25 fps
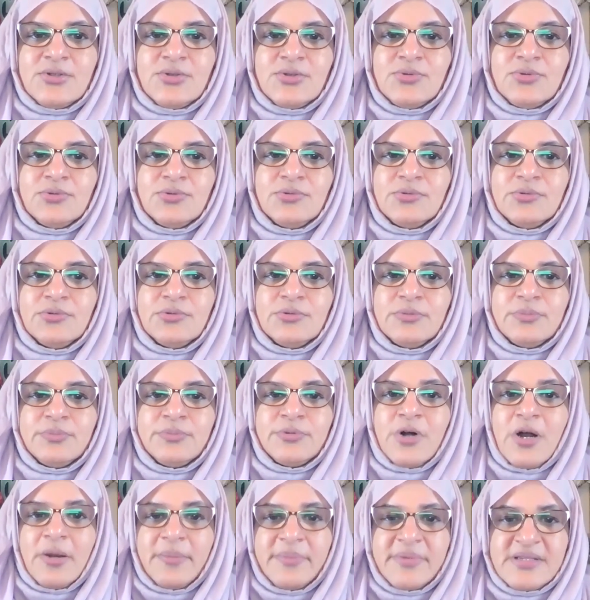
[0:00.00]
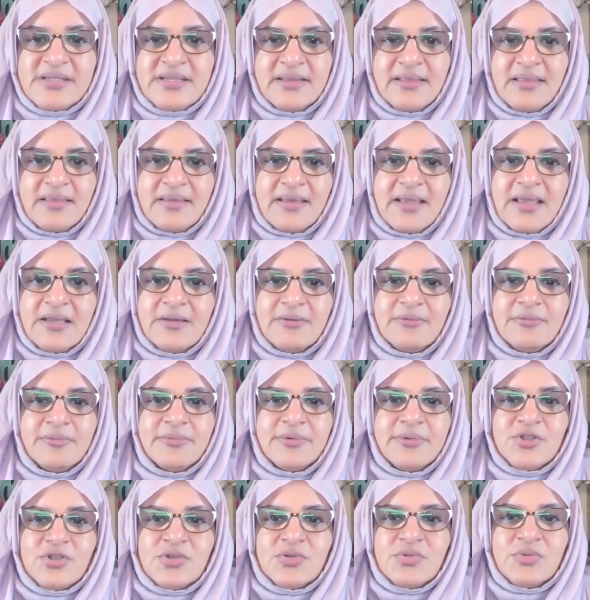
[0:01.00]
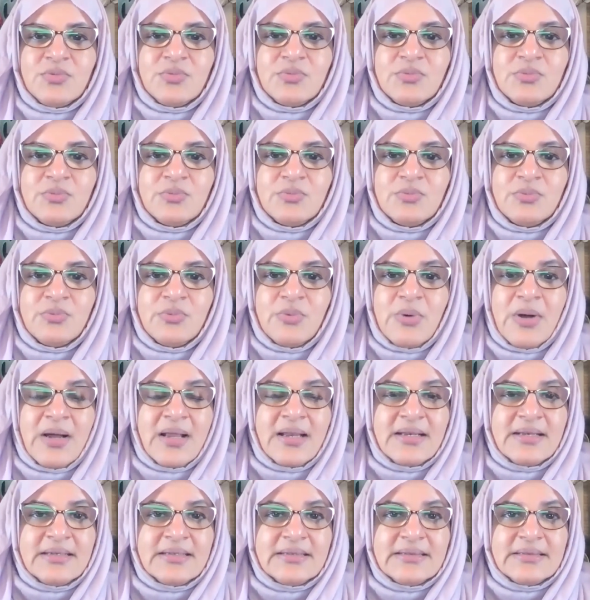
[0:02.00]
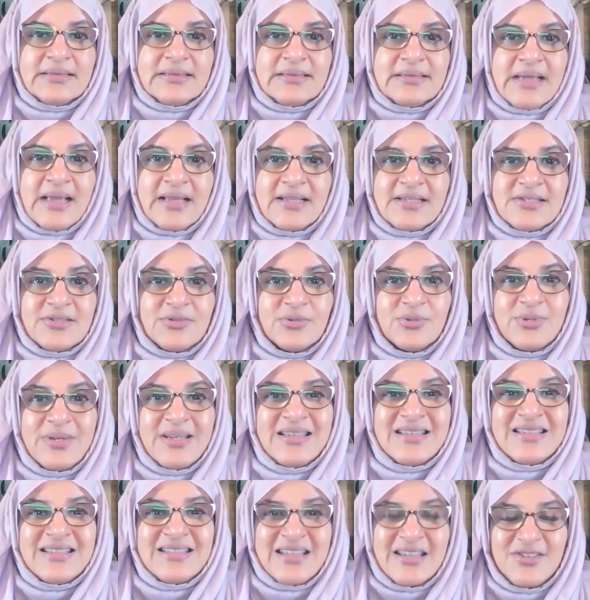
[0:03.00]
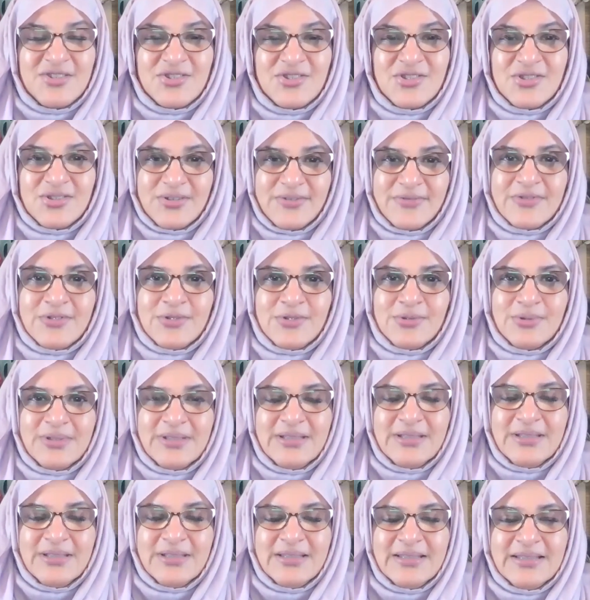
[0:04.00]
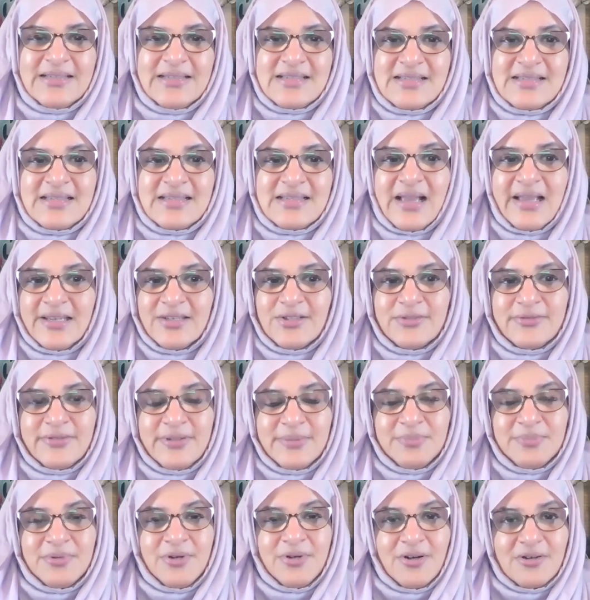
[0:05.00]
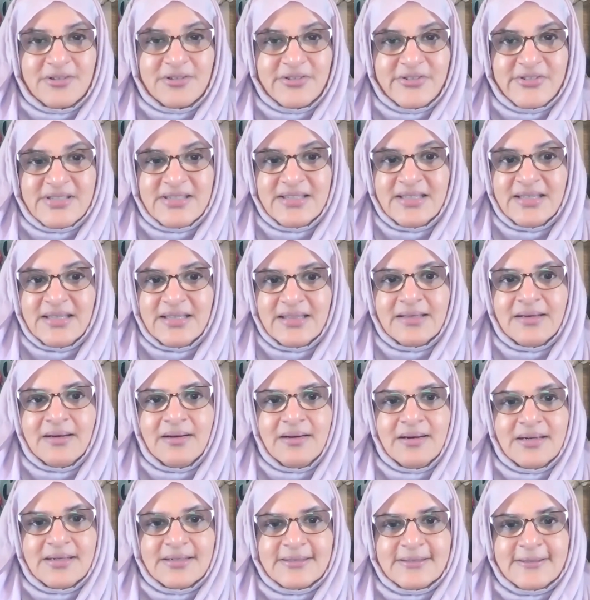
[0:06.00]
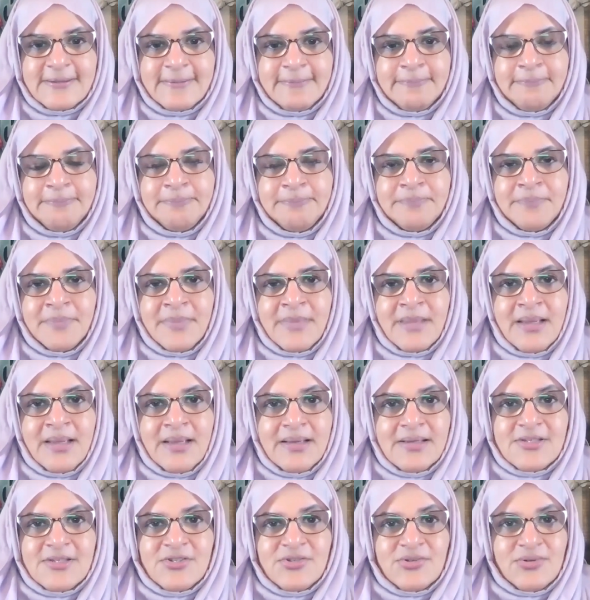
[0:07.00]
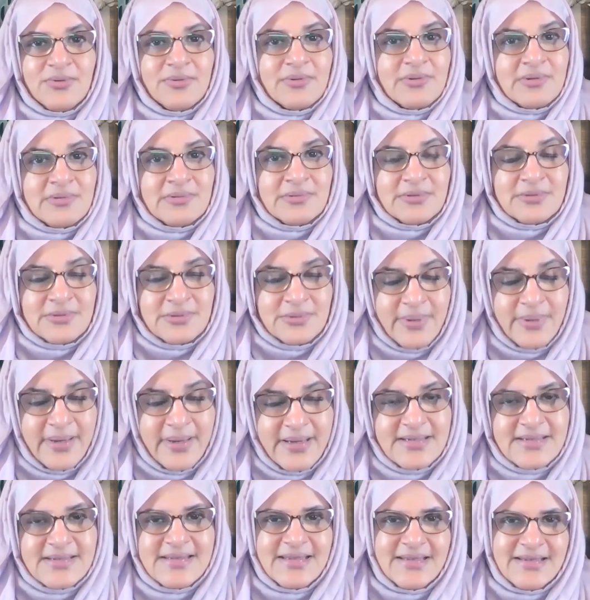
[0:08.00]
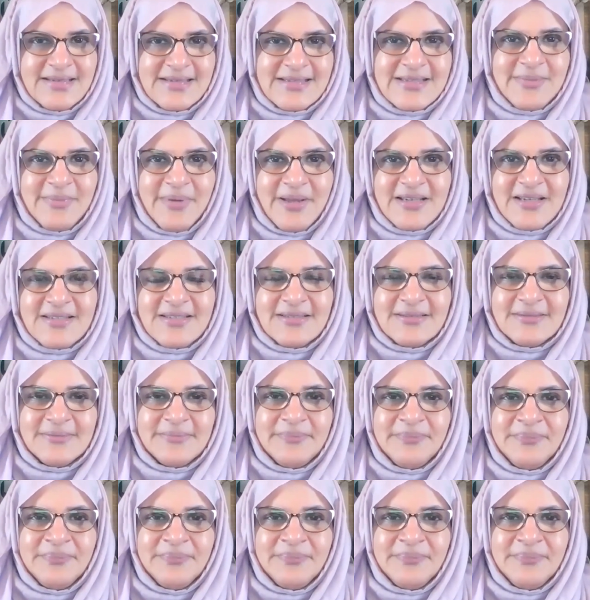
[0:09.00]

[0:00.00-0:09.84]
to promise a thing which one has no intention of doing is a sign of hypocrisy in the heart. So quite a serious matter.